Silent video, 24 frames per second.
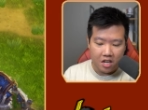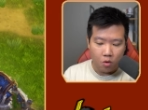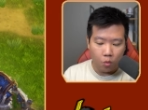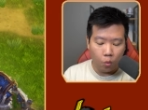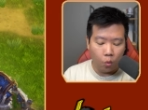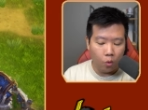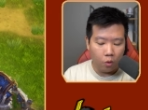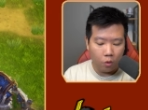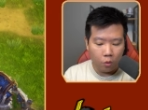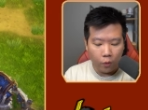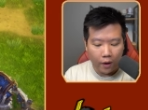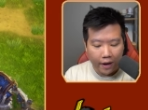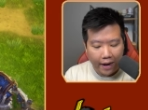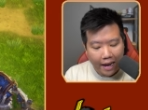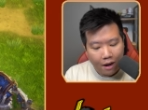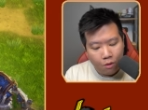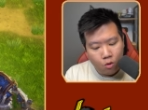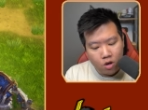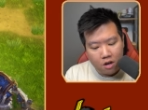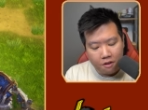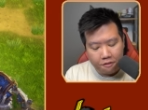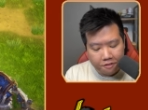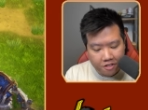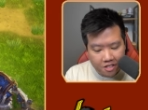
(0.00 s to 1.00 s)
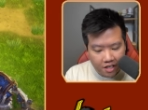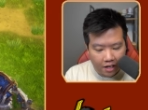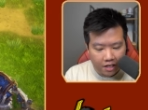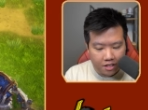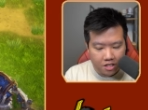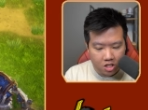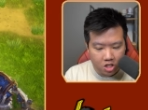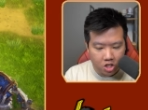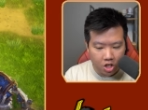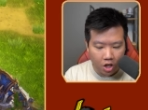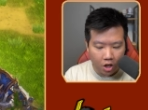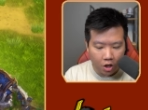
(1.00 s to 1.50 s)
W what I would have
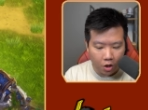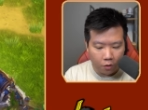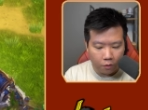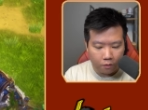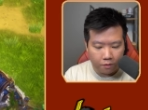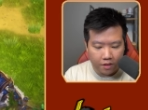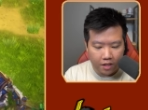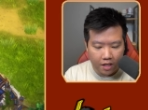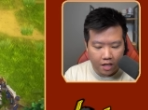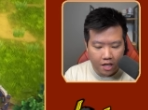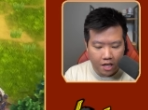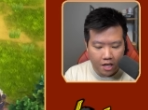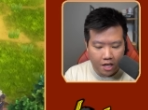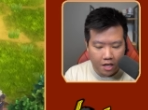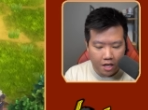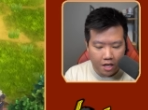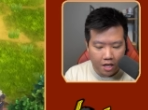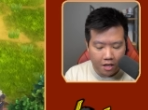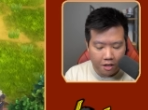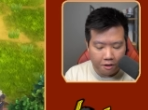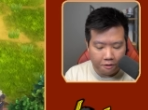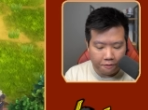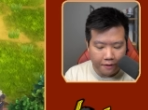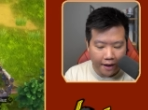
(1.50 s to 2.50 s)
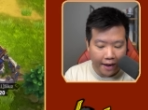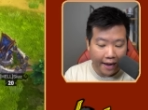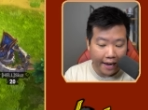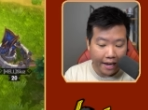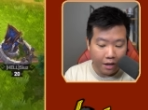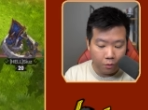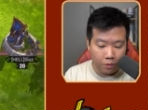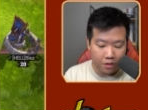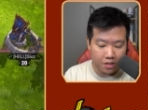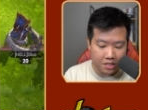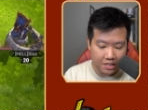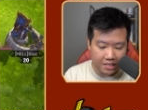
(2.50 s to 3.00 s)
done though, if
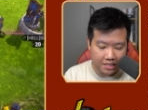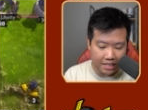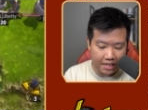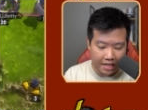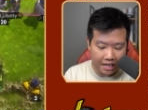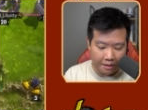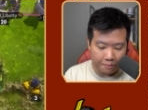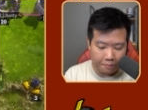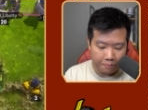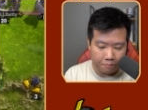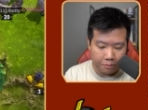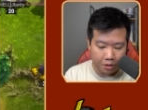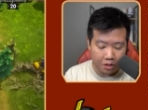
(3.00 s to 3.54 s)
I was them,